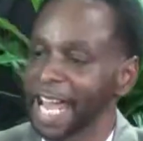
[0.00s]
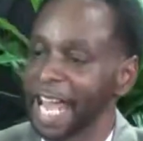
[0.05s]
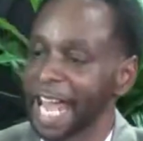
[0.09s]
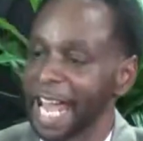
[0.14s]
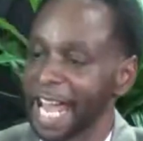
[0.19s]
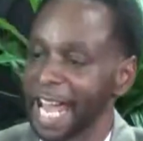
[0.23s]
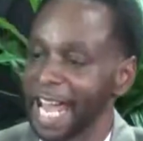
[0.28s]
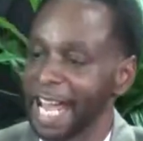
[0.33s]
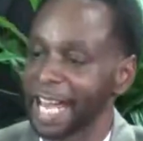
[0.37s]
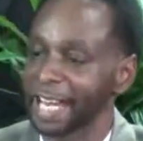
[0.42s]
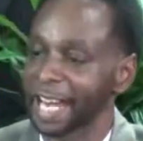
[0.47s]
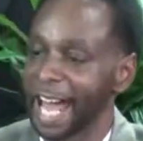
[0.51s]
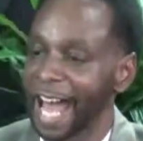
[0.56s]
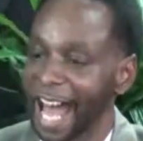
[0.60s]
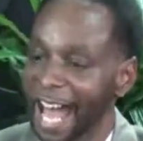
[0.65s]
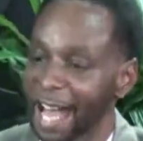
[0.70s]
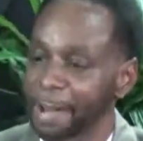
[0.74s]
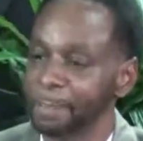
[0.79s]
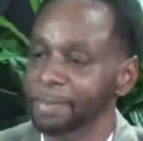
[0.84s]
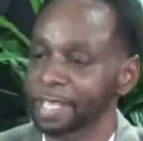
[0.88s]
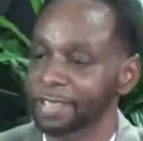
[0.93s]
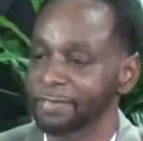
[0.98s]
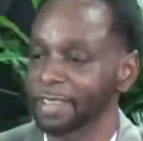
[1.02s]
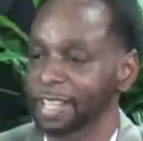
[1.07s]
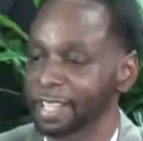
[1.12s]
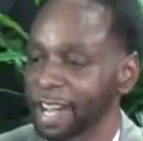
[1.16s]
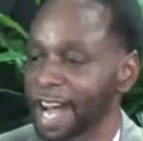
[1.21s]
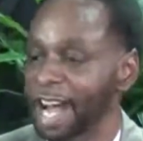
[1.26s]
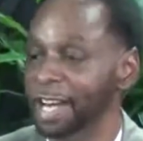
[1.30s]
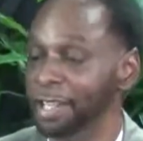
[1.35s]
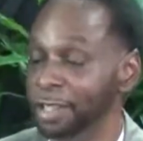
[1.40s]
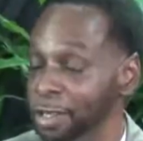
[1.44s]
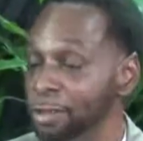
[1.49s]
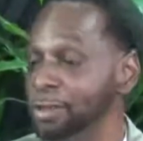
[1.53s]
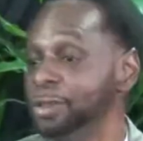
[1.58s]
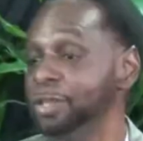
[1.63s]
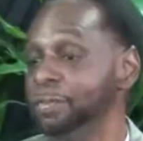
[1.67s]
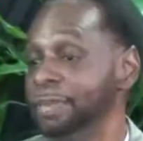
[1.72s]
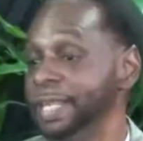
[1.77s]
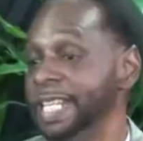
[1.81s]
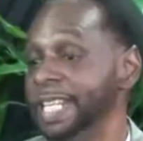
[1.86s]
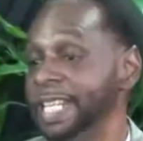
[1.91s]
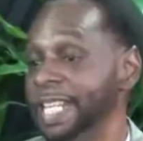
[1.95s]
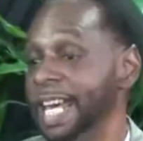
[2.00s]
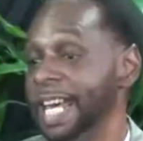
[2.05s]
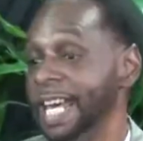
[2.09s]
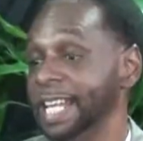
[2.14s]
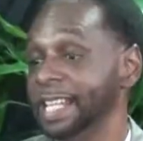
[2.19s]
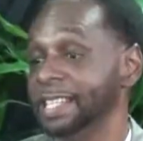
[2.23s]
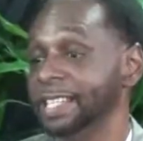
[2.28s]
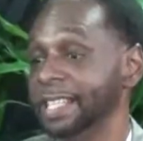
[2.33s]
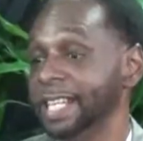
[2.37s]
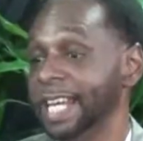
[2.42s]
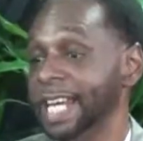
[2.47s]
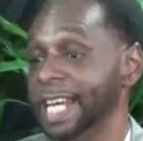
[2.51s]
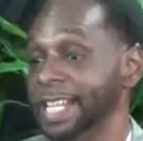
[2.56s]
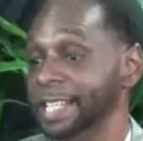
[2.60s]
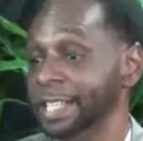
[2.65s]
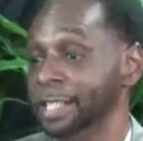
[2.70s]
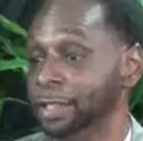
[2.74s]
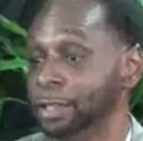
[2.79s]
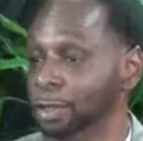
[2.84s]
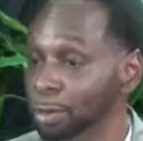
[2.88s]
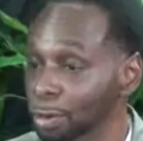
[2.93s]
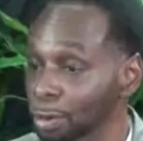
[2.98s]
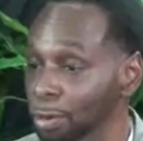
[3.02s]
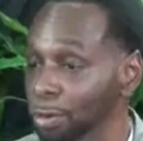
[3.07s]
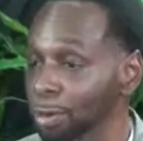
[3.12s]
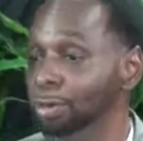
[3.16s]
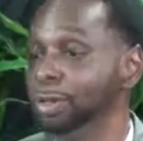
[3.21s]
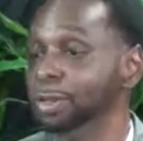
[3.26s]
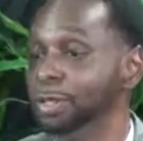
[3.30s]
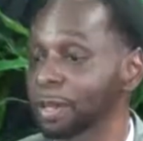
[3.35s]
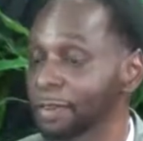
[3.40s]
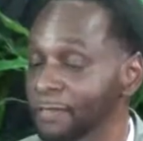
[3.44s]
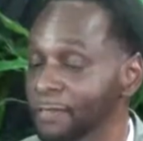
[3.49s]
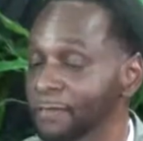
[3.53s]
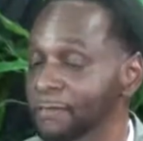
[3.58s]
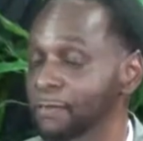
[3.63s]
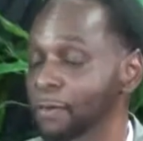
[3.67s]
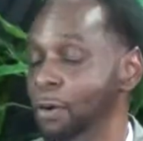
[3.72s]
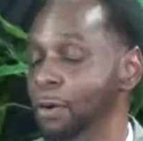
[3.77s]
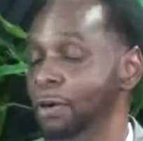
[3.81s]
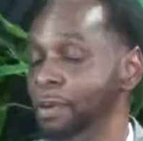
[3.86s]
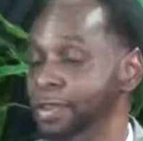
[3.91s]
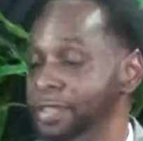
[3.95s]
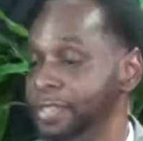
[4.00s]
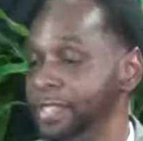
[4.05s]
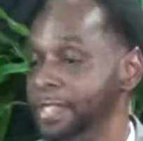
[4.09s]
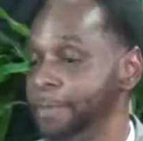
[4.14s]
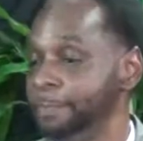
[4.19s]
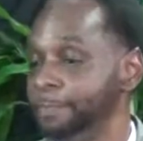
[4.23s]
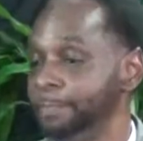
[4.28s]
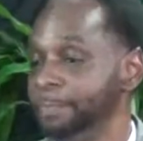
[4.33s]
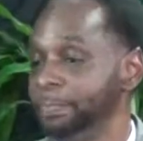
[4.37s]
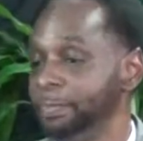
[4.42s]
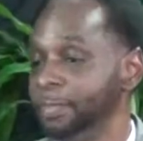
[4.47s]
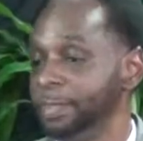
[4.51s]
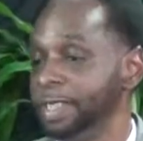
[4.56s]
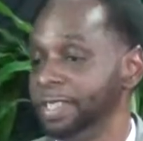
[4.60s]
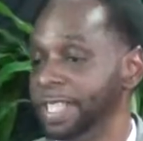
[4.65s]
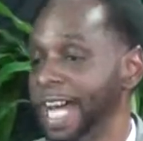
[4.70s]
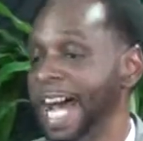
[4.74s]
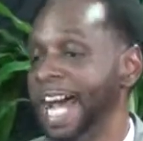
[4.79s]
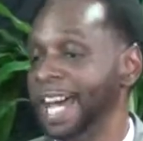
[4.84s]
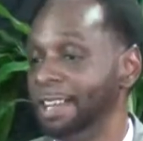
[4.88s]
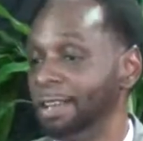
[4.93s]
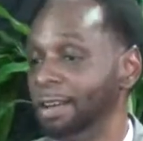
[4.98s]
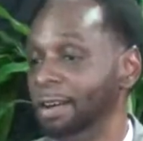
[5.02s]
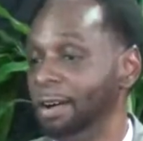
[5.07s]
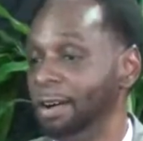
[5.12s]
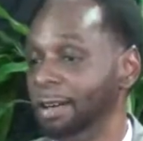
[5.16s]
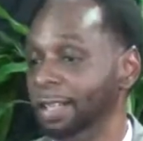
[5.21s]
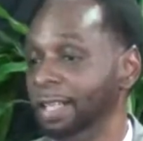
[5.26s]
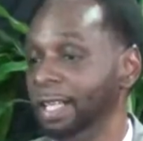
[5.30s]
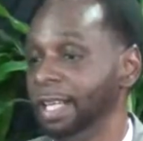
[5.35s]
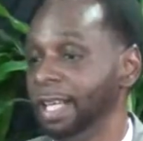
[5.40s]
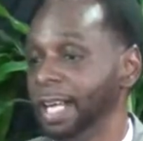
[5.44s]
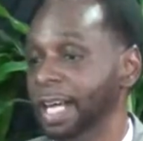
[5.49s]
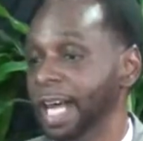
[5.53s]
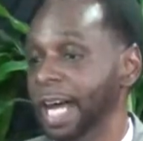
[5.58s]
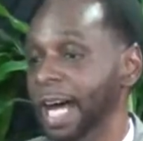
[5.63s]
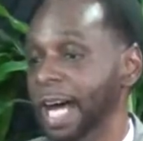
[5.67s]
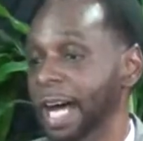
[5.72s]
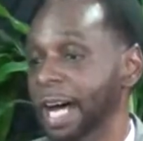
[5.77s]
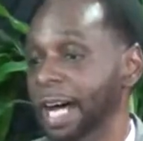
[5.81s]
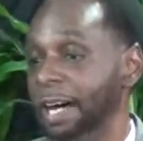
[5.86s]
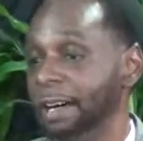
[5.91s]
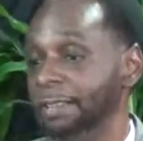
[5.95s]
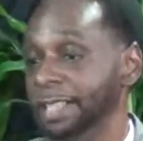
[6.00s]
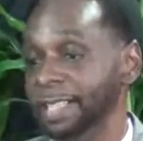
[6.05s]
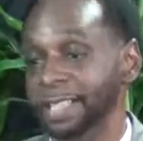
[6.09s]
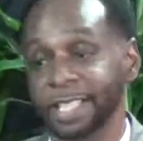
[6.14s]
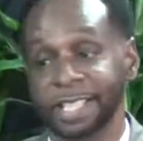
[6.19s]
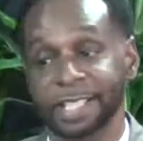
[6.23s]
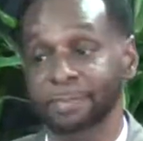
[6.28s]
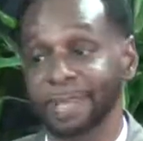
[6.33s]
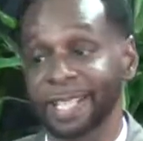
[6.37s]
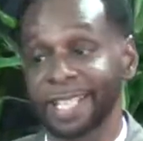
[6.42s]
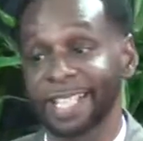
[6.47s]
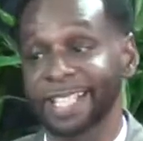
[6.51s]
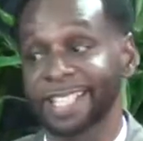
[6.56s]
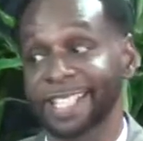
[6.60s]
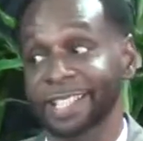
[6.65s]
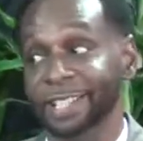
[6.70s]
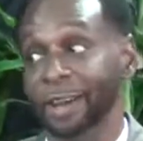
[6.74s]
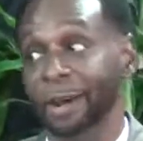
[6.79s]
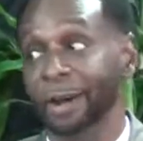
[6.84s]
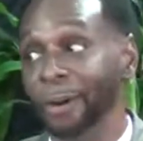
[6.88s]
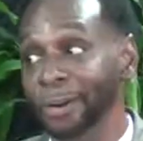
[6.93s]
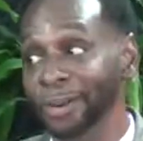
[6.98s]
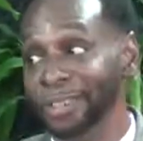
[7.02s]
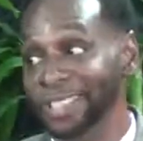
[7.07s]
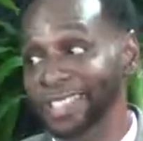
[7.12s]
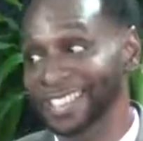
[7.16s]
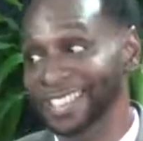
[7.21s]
And I believe that God used me as a tool to force dialogue. That didn't mean it didn't hurt.